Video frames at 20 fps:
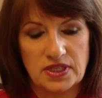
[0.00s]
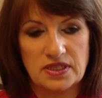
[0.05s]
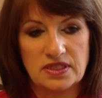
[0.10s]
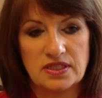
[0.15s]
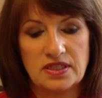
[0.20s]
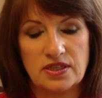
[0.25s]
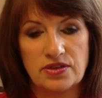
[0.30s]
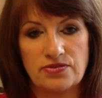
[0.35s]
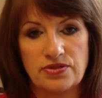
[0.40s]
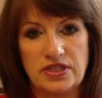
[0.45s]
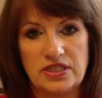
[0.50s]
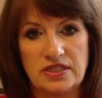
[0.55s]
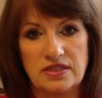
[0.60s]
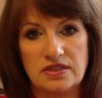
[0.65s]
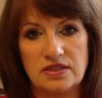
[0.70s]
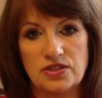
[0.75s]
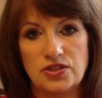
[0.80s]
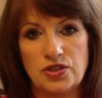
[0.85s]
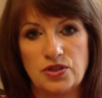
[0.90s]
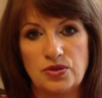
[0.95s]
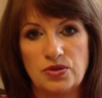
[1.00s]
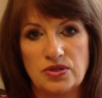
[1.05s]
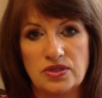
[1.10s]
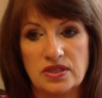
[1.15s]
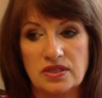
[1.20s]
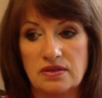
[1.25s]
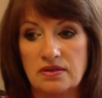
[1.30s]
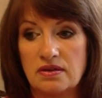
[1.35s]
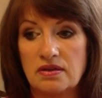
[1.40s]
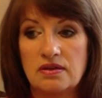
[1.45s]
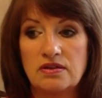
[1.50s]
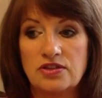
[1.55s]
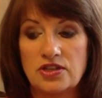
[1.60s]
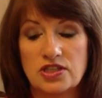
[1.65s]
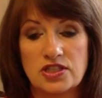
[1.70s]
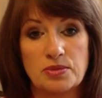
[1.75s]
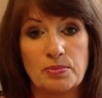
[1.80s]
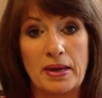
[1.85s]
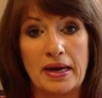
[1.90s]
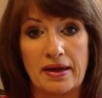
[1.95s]
It's an ingredient that's used in
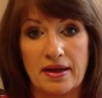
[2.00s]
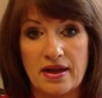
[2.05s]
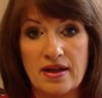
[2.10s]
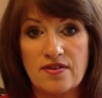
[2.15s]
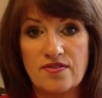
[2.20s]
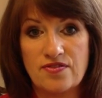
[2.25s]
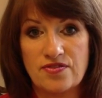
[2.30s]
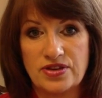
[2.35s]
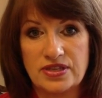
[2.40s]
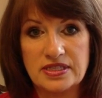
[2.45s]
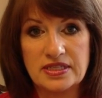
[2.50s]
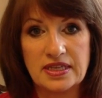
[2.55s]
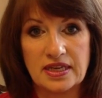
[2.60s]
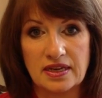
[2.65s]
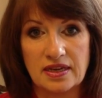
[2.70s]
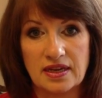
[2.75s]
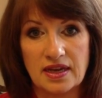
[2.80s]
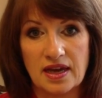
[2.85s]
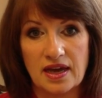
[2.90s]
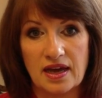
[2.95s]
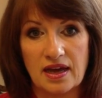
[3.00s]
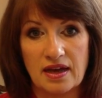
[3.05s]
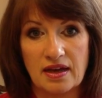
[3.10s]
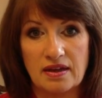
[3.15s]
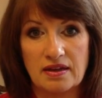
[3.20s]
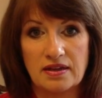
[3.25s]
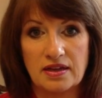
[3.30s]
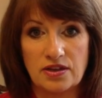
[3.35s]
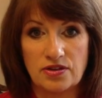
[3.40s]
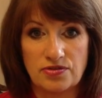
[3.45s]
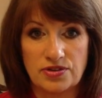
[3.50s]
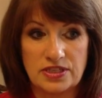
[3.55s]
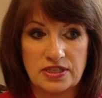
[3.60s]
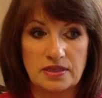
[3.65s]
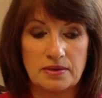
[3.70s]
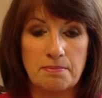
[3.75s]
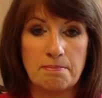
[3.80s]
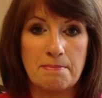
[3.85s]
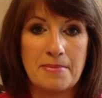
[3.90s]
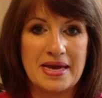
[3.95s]
just about every skincare
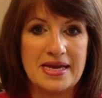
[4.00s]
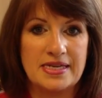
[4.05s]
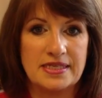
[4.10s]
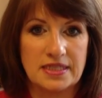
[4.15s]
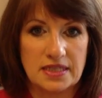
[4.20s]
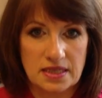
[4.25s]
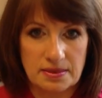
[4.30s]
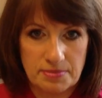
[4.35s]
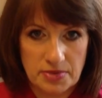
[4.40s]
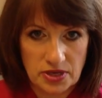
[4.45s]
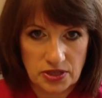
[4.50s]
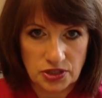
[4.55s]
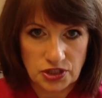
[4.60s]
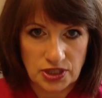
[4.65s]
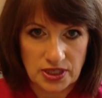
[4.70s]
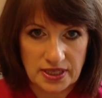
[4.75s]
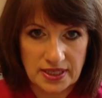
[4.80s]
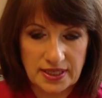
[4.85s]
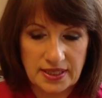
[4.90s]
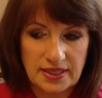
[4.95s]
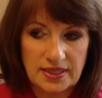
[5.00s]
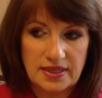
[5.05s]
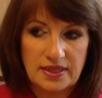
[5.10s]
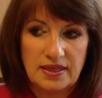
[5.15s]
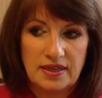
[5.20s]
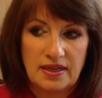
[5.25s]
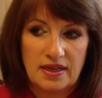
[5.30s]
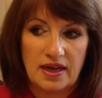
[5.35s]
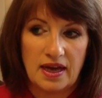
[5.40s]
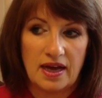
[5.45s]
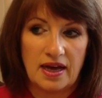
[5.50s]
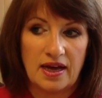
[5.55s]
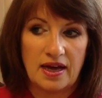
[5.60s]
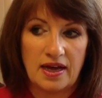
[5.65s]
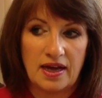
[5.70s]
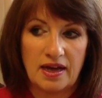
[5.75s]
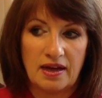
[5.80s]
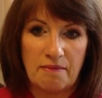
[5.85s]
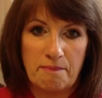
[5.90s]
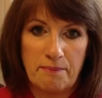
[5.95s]
ingredient made commercially,
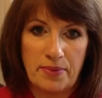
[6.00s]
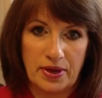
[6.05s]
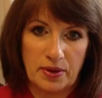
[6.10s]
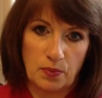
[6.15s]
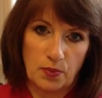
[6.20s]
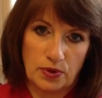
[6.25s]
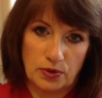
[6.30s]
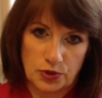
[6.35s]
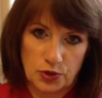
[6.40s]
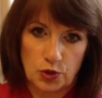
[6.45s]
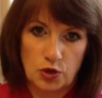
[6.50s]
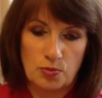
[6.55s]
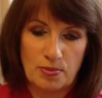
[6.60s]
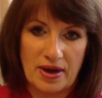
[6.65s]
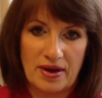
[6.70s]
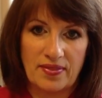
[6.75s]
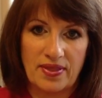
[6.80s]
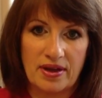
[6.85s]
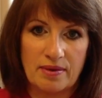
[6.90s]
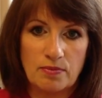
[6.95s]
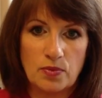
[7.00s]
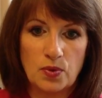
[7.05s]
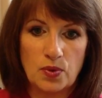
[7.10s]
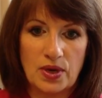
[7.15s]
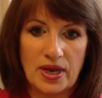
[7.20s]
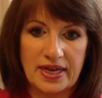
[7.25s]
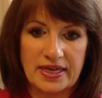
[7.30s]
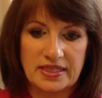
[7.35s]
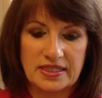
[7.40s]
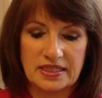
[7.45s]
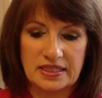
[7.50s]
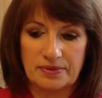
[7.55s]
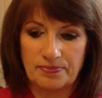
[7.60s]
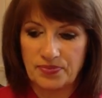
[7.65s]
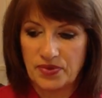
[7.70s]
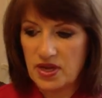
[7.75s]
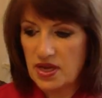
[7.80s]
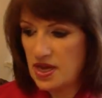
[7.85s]
but we'll talk about that more later.